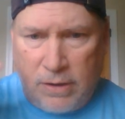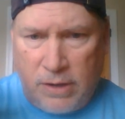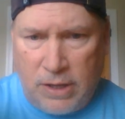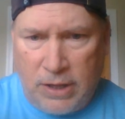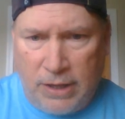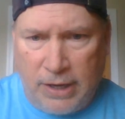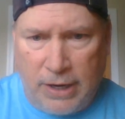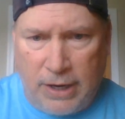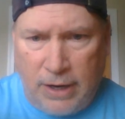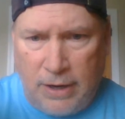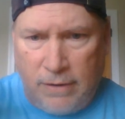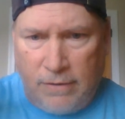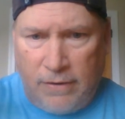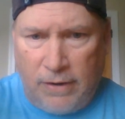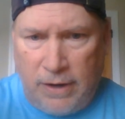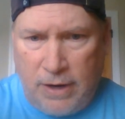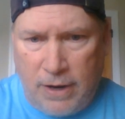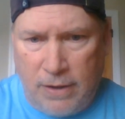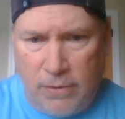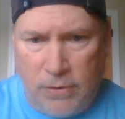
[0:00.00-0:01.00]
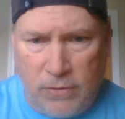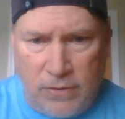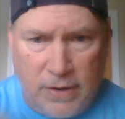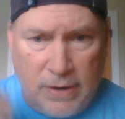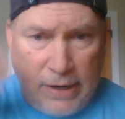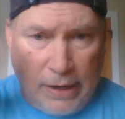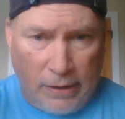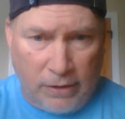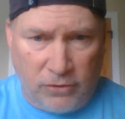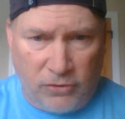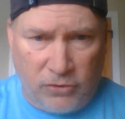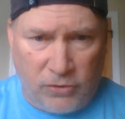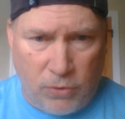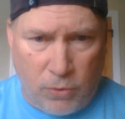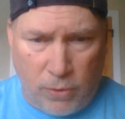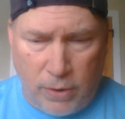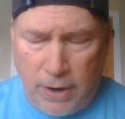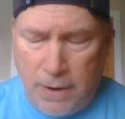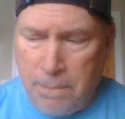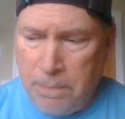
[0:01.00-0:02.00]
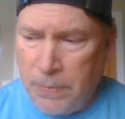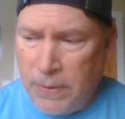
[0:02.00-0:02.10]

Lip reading: clicking together to tell the story.